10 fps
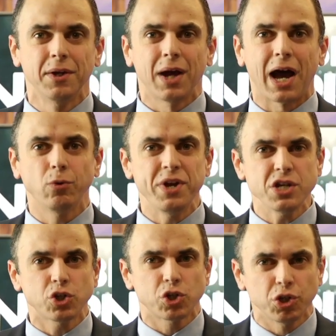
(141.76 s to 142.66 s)
I
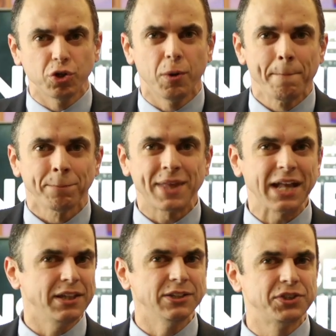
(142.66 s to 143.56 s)
wish you
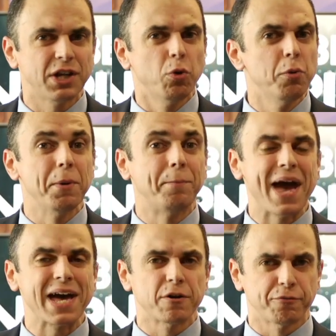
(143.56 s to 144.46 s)
that this year will be
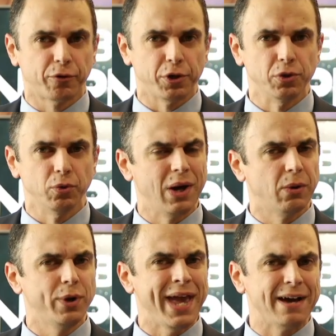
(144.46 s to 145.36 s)
better for you. Well,
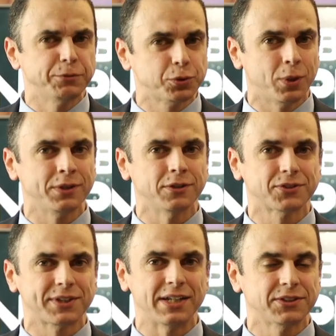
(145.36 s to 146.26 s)
we have to
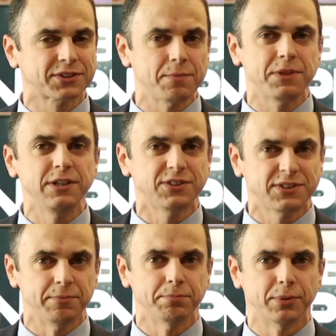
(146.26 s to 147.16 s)
understand something
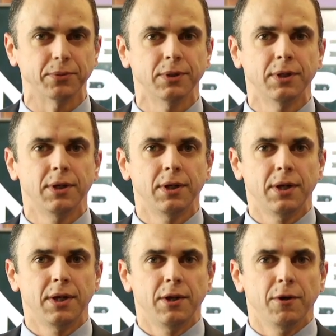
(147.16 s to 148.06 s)
simple.
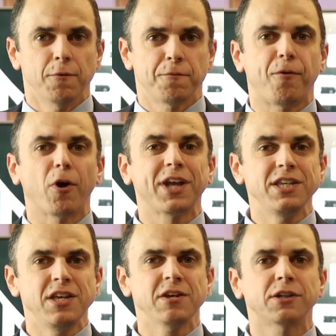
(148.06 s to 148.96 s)
For the
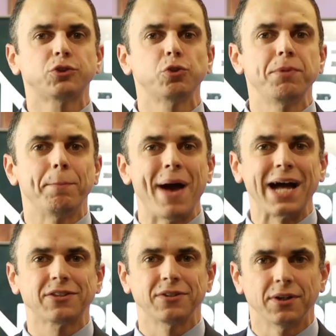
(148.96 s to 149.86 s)
year to be
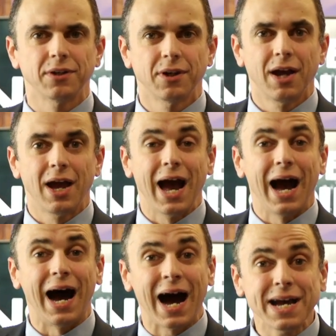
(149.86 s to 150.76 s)
better,
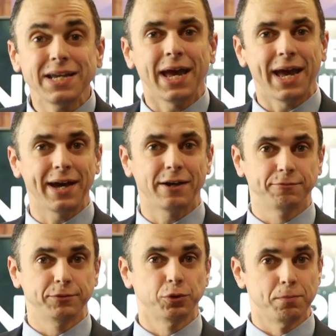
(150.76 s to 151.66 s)
I
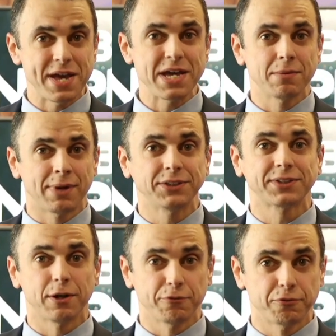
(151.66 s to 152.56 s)
have to make
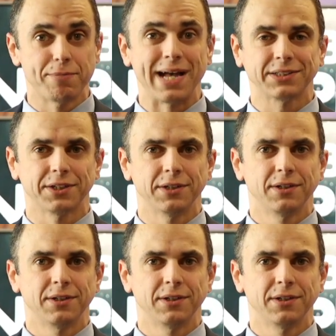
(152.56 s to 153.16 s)
myself better.